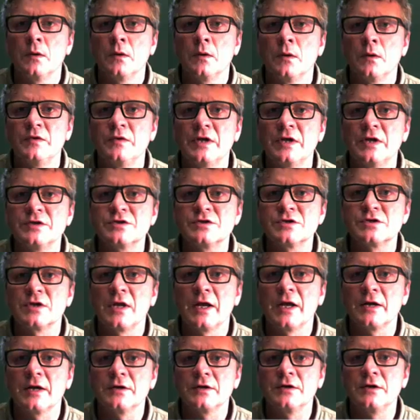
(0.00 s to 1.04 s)
We then
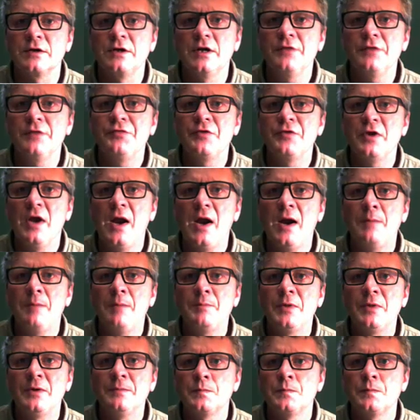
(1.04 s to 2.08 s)
select Get the App,
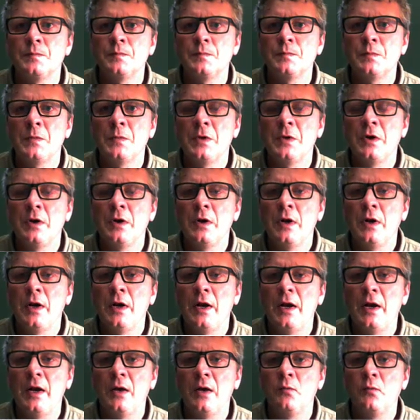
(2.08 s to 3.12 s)

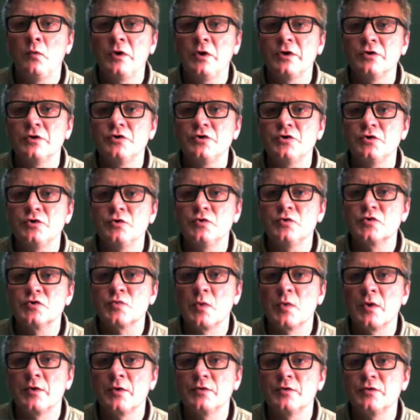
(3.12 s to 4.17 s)
and we can choose
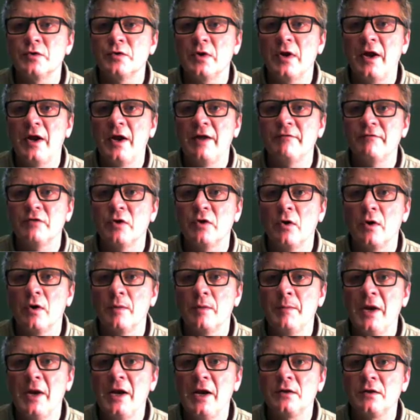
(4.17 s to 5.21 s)
whether to have it
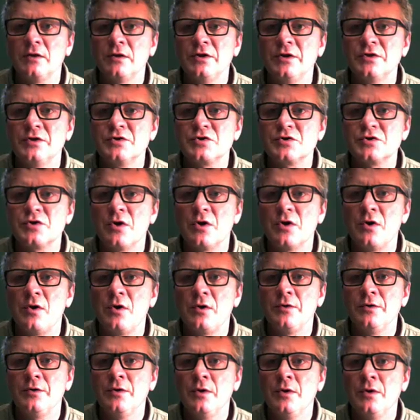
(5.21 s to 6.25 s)
automatically
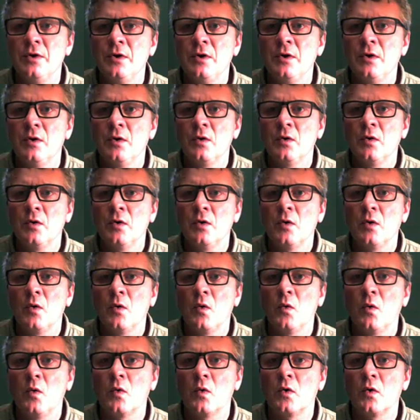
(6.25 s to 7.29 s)
installed
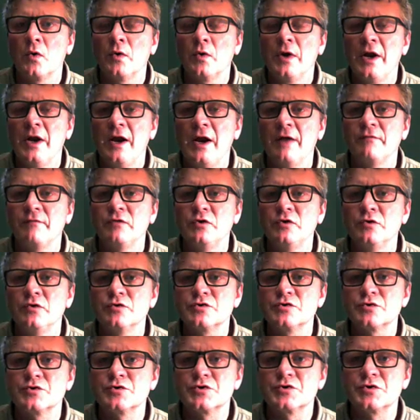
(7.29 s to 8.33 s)
or have the
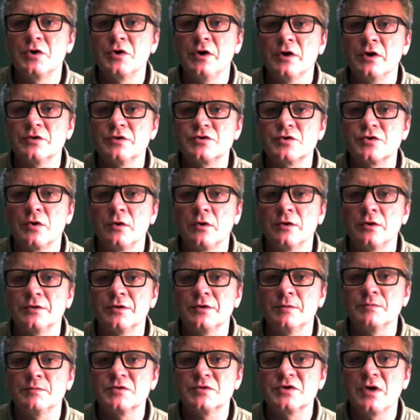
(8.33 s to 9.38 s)
users install it
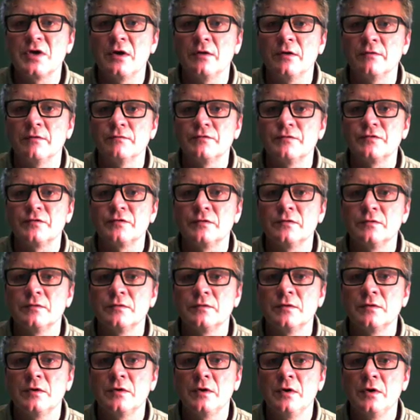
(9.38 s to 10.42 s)
themselves.
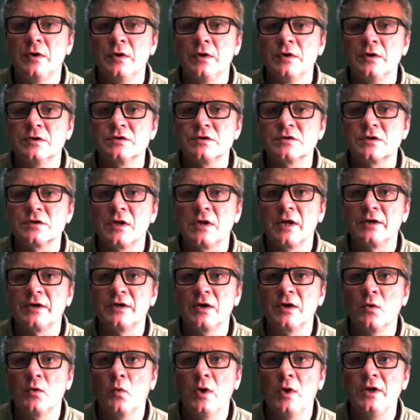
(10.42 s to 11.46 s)

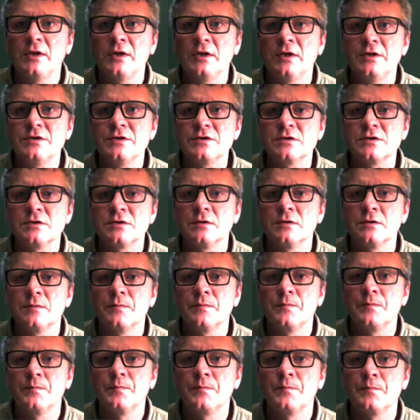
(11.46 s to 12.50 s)
Selecting Whitelist,
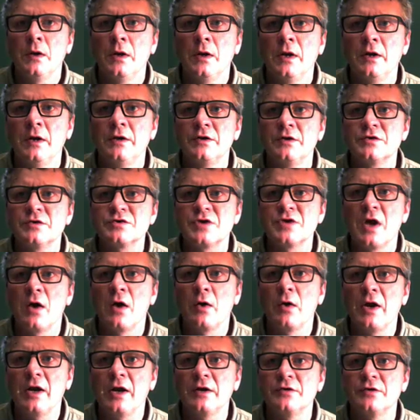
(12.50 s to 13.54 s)
and it is now
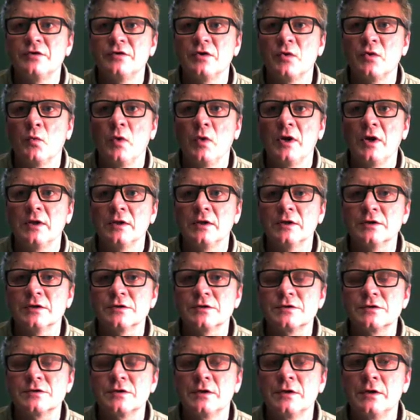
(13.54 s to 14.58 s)
added to the
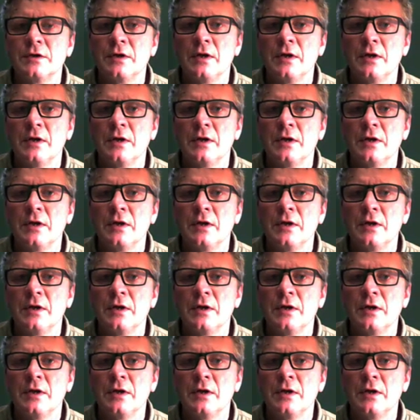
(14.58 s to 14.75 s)
whitelist.